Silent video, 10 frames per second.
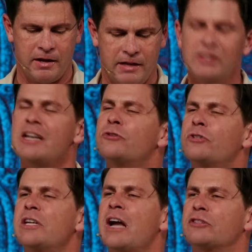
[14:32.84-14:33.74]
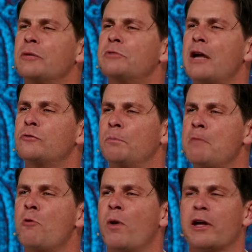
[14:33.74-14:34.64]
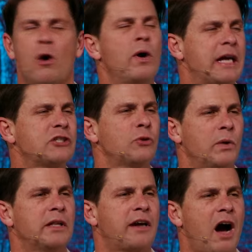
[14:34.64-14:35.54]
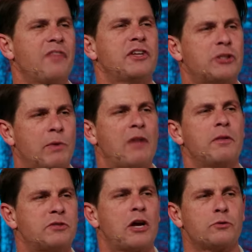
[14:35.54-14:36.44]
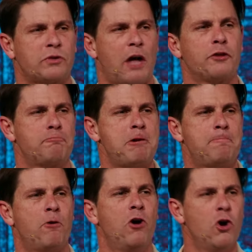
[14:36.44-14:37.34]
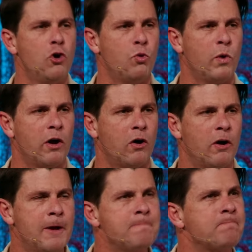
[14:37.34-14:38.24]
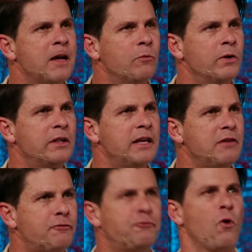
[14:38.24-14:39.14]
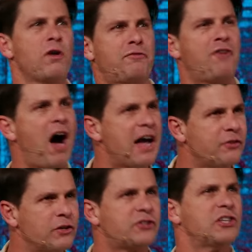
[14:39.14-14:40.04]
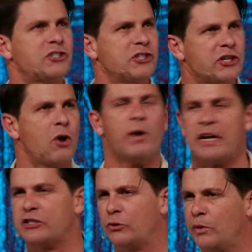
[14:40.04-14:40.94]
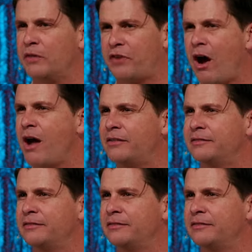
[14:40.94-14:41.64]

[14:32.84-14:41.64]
Isn't it interesting how sometimes when people want to go against the will of God, they surround themselves with other people who will really fortify their decision to go against the will of God?